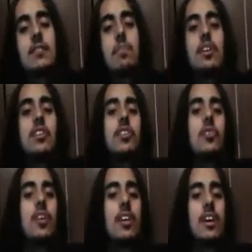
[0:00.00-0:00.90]
but
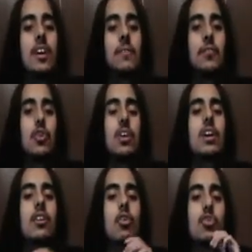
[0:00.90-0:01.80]
if you are
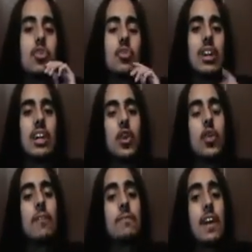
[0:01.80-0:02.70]
an old school
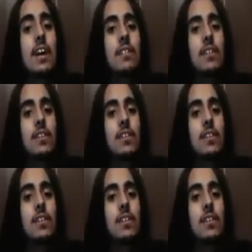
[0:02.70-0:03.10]
Nickelodeon fan,